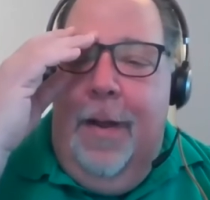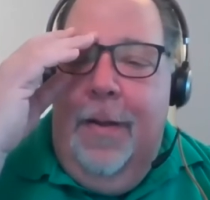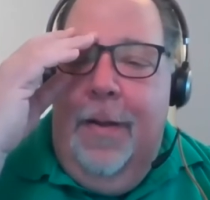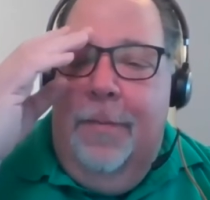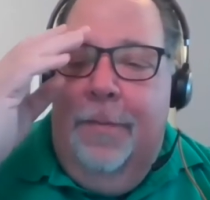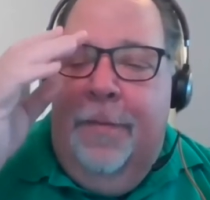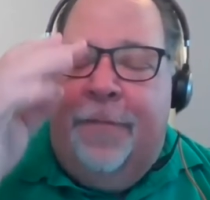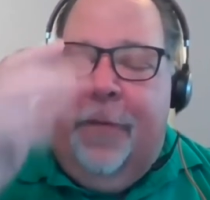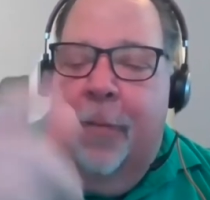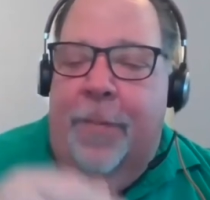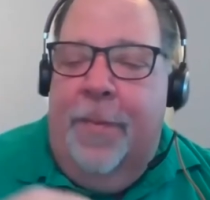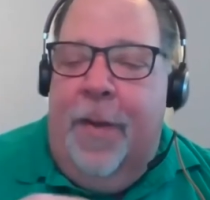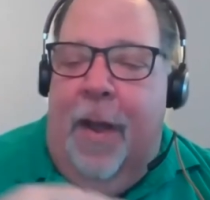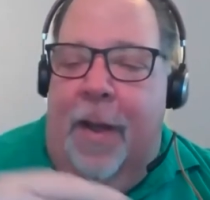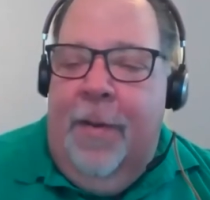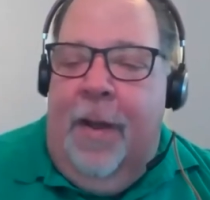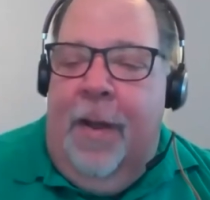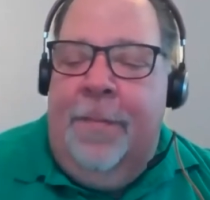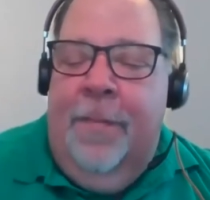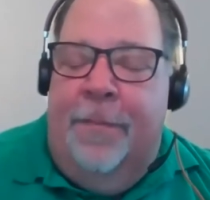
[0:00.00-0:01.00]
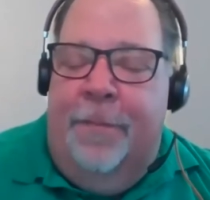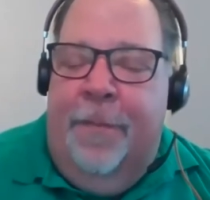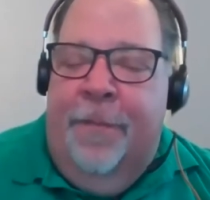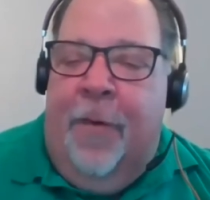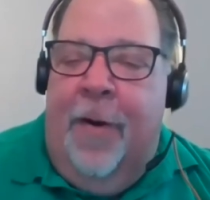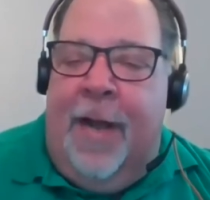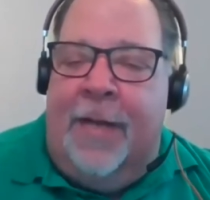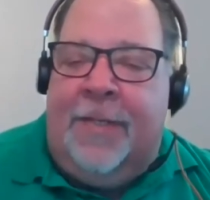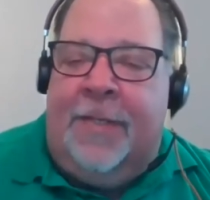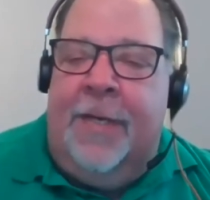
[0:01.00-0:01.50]
before
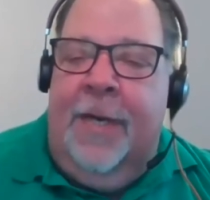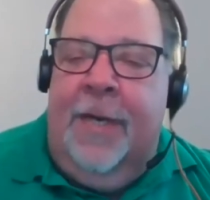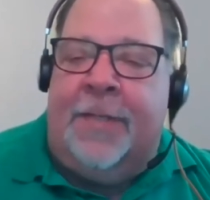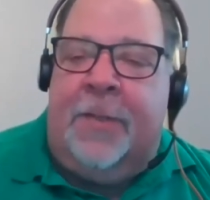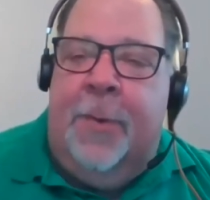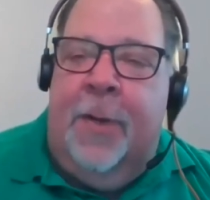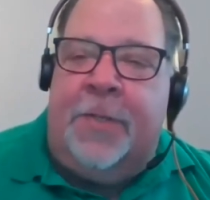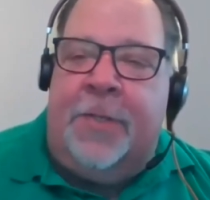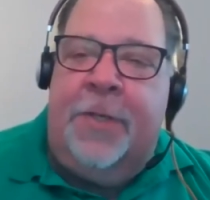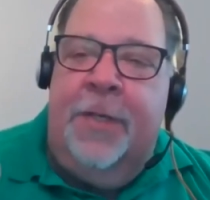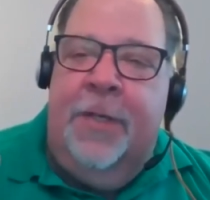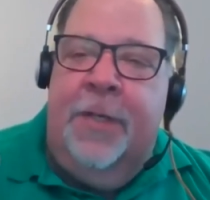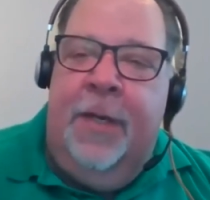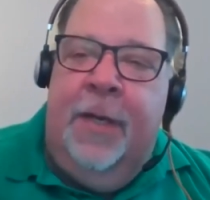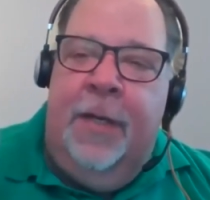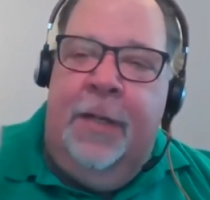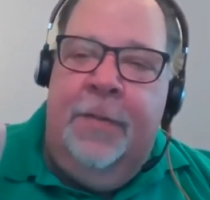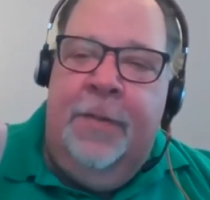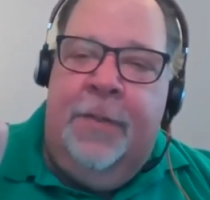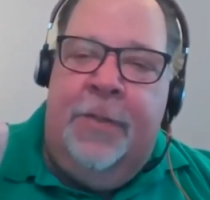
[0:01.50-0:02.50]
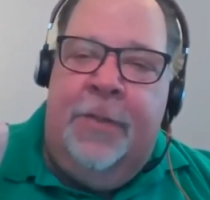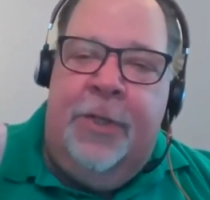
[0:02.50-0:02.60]
I ask the next question,